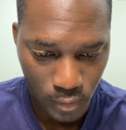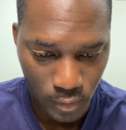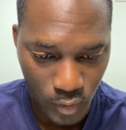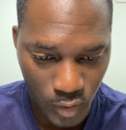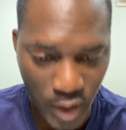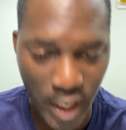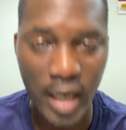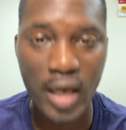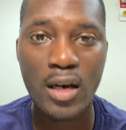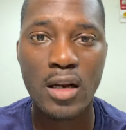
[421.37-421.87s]

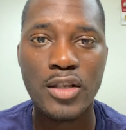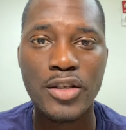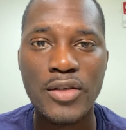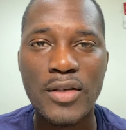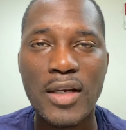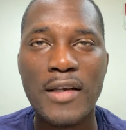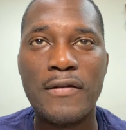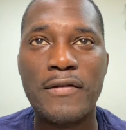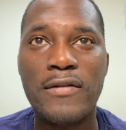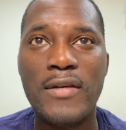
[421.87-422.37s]
getting onto
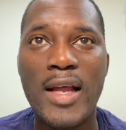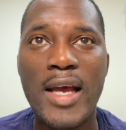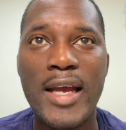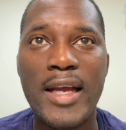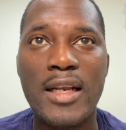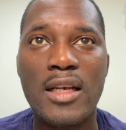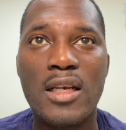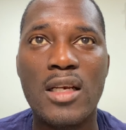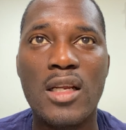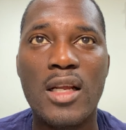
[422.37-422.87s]
that
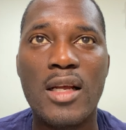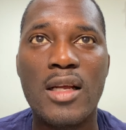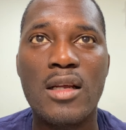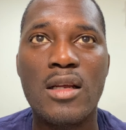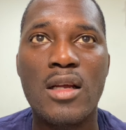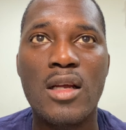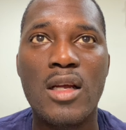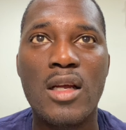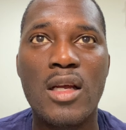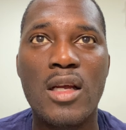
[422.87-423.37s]
flight,
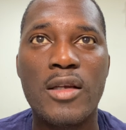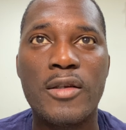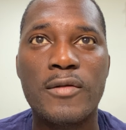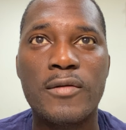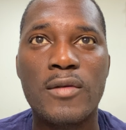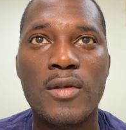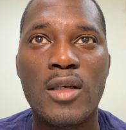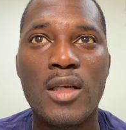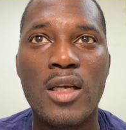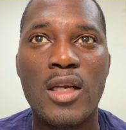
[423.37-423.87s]

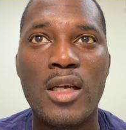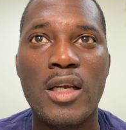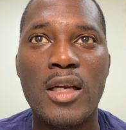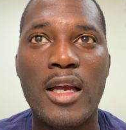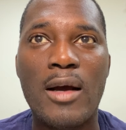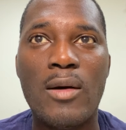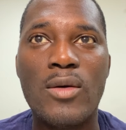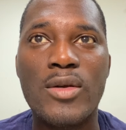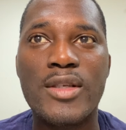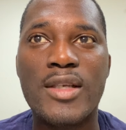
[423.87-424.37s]

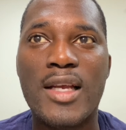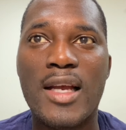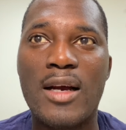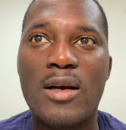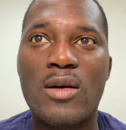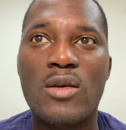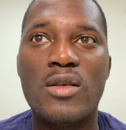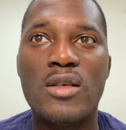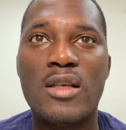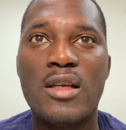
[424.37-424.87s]
I wasn't
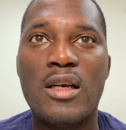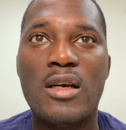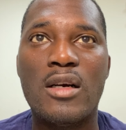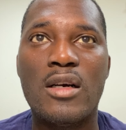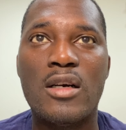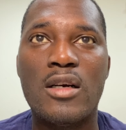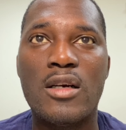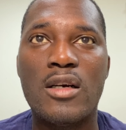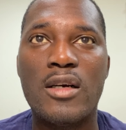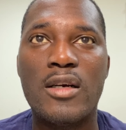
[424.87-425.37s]

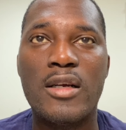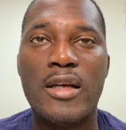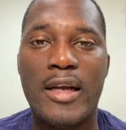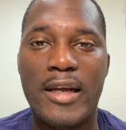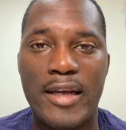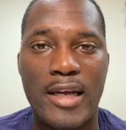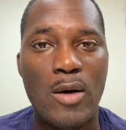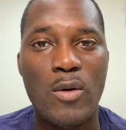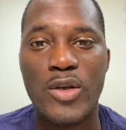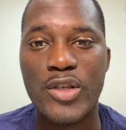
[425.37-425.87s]

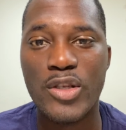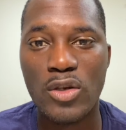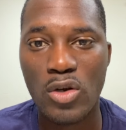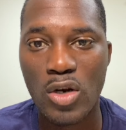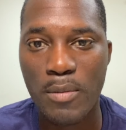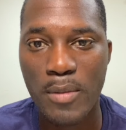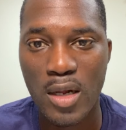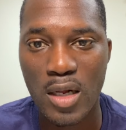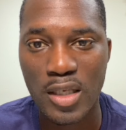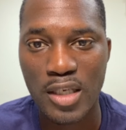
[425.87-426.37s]
the only
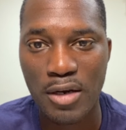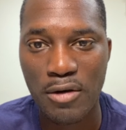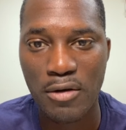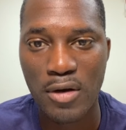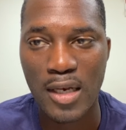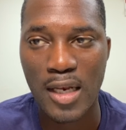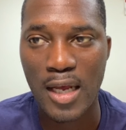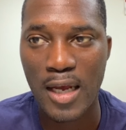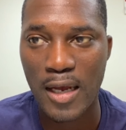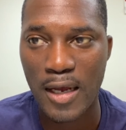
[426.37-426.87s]
military
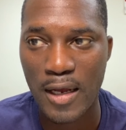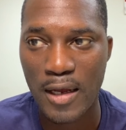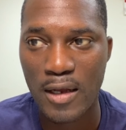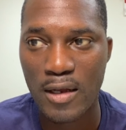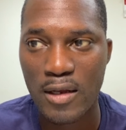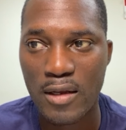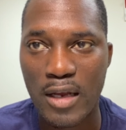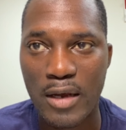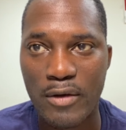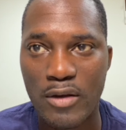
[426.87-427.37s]
there.
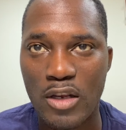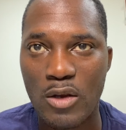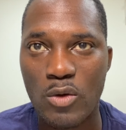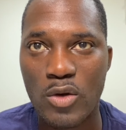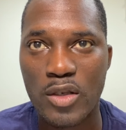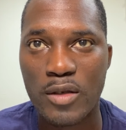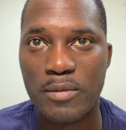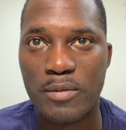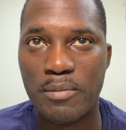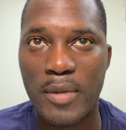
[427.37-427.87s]
It
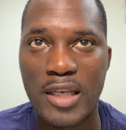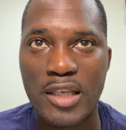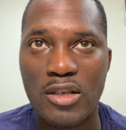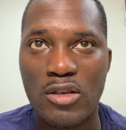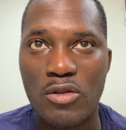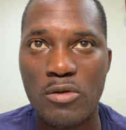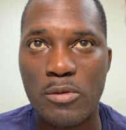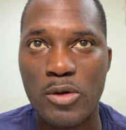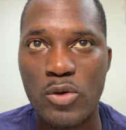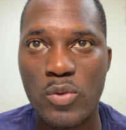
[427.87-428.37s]
was mixed
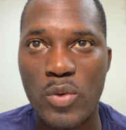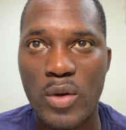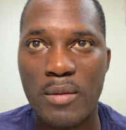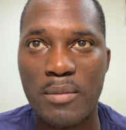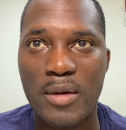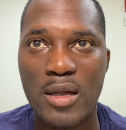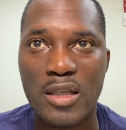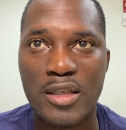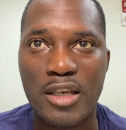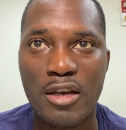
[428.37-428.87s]
up between
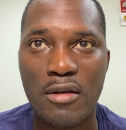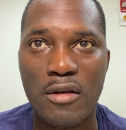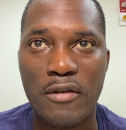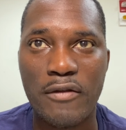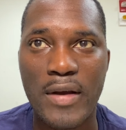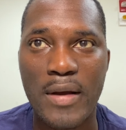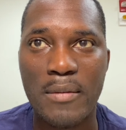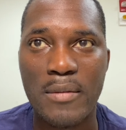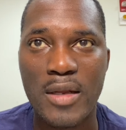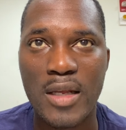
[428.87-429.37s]
military
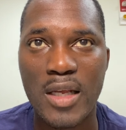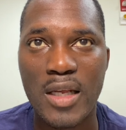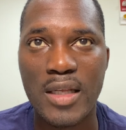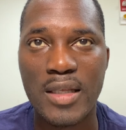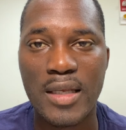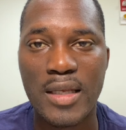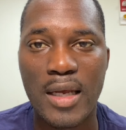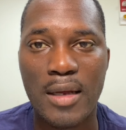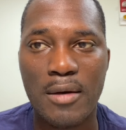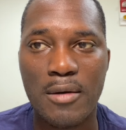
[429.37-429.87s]
families
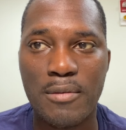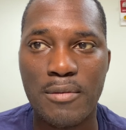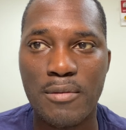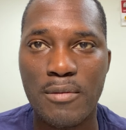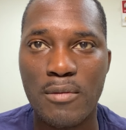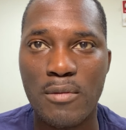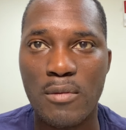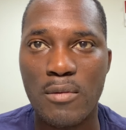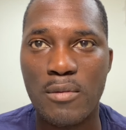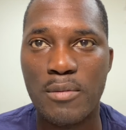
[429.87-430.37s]
and
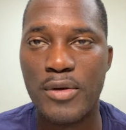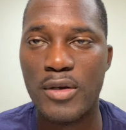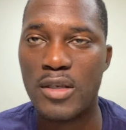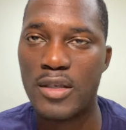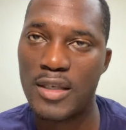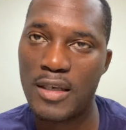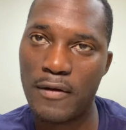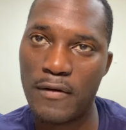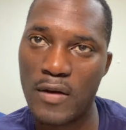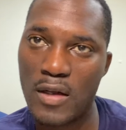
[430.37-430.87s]

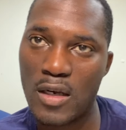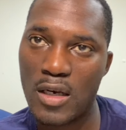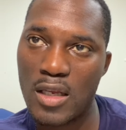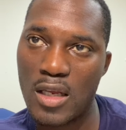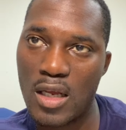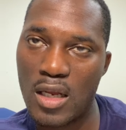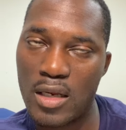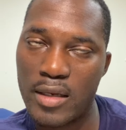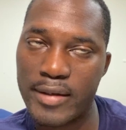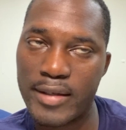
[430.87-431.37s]

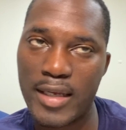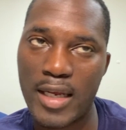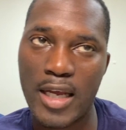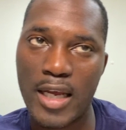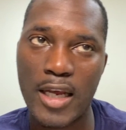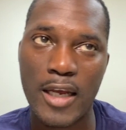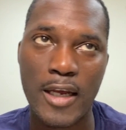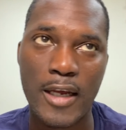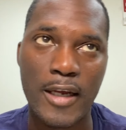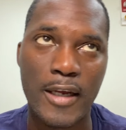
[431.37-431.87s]
civilians
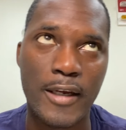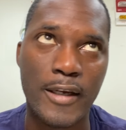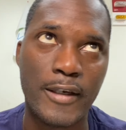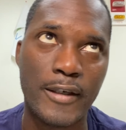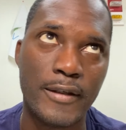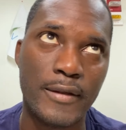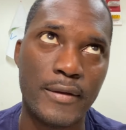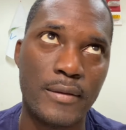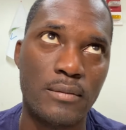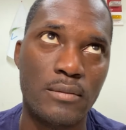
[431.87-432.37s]

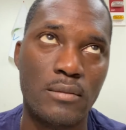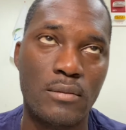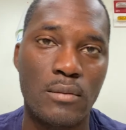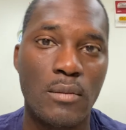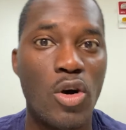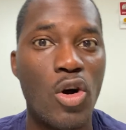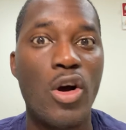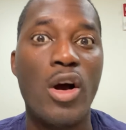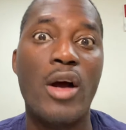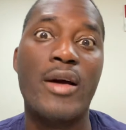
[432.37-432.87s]
and
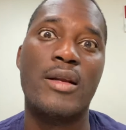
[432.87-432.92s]
more